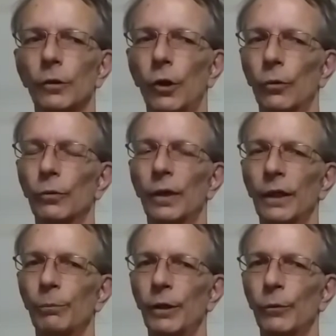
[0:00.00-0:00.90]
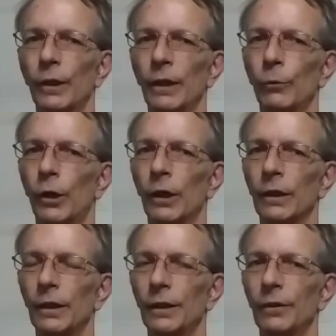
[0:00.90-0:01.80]
don't like me when I
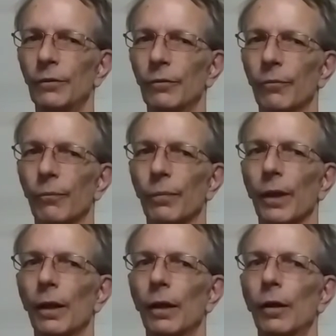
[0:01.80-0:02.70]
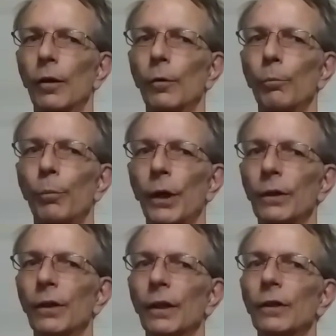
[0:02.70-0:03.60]
walk in,
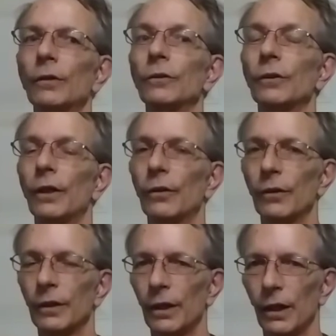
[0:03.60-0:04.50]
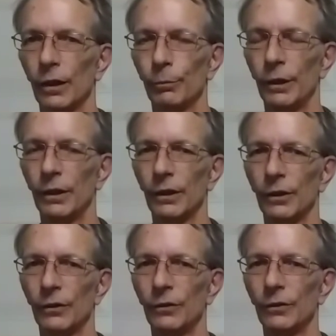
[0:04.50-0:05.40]
but they'll sell the car
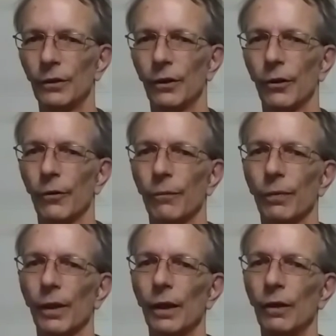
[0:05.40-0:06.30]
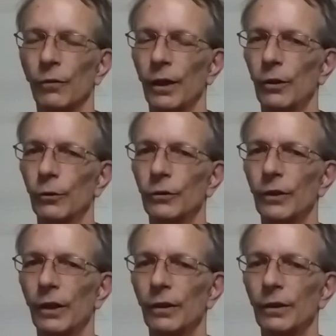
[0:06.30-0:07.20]
because if they don't
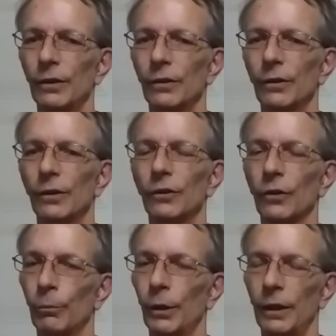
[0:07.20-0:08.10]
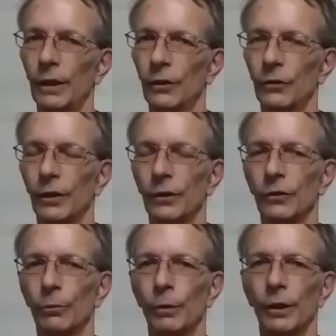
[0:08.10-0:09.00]
sell it, somebody else gets
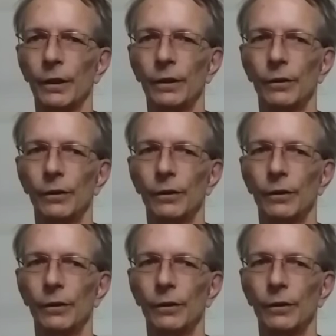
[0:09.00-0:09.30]
the money.